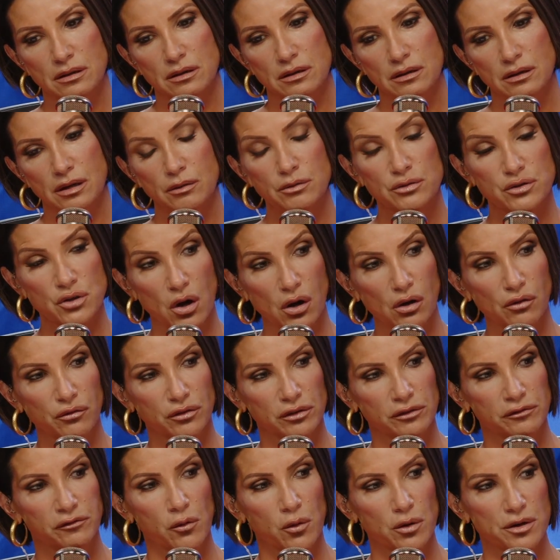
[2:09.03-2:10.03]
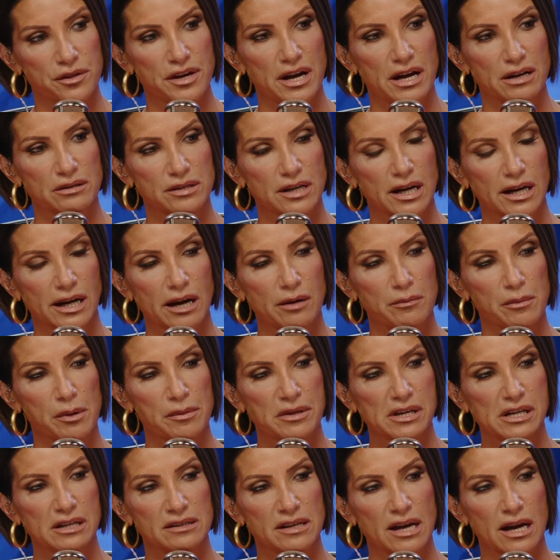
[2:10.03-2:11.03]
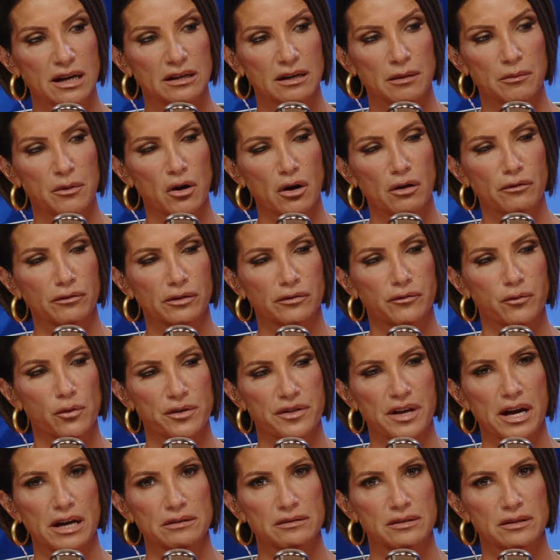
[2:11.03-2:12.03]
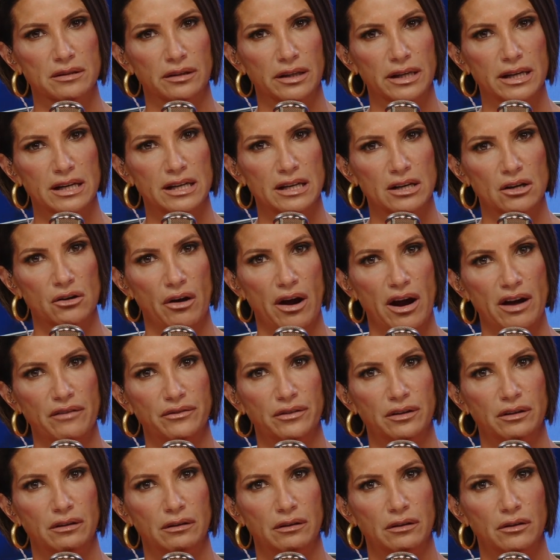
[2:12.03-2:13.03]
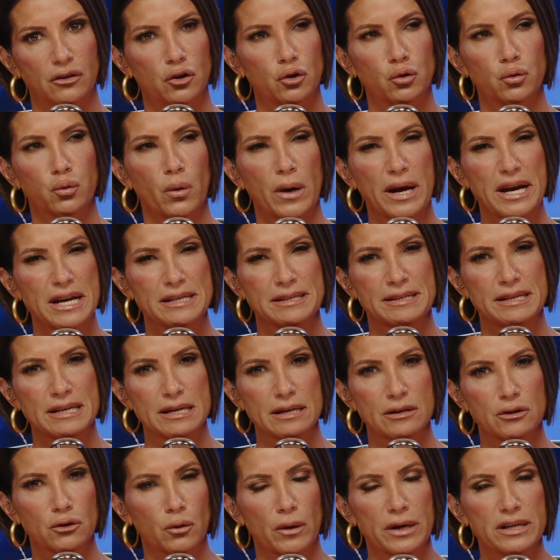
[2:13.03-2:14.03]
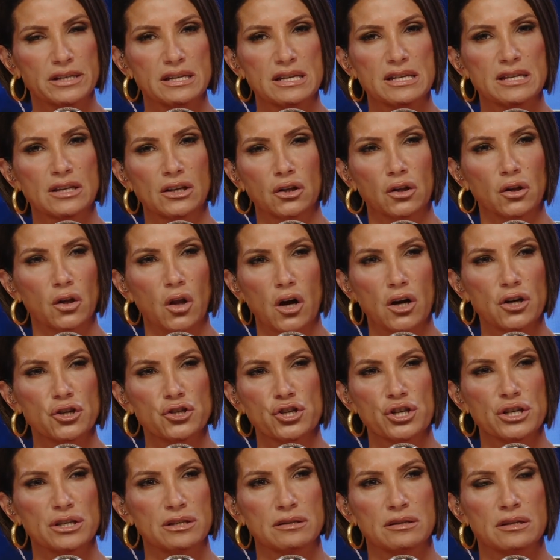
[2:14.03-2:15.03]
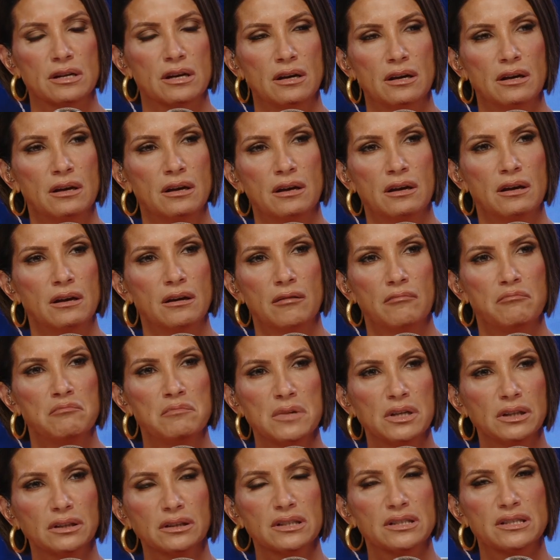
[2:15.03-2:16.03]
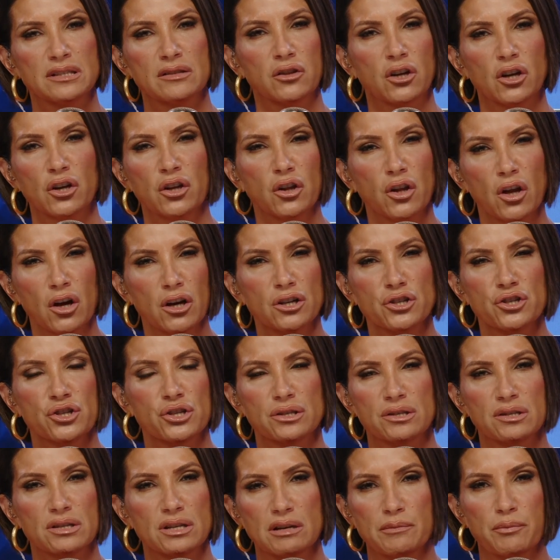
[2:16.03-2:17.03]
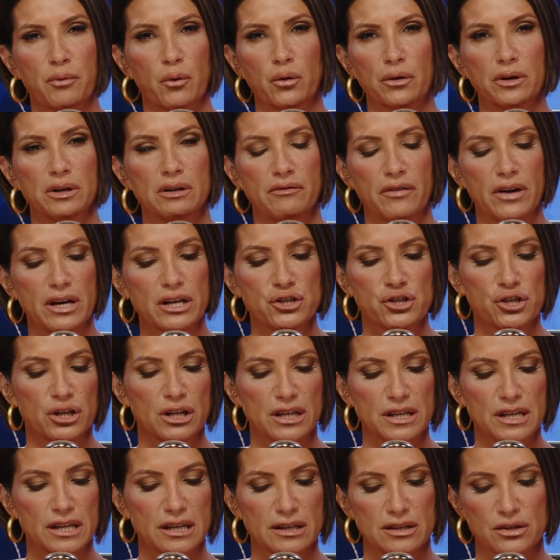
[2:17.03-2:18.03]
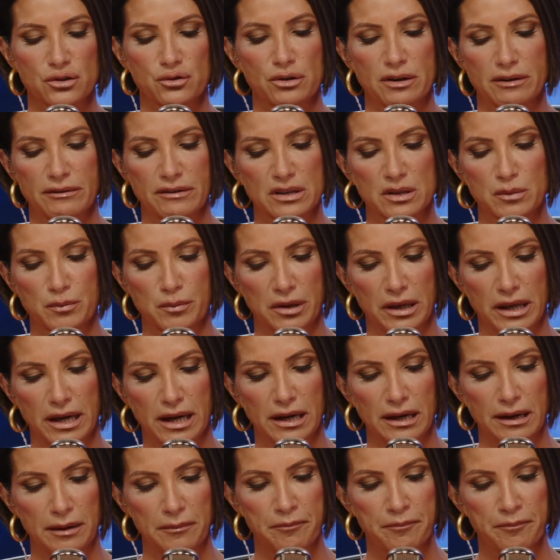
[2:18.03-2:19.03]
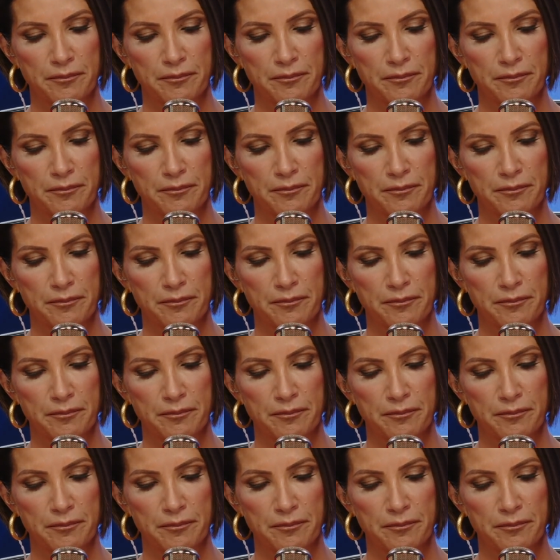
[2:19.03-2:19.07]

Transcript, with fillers: It was over 4,000. I can't remember the exact number. Over 4,000 landing craft. Crazy, crazy. The largest largest seaborne invasion in the history of this planet.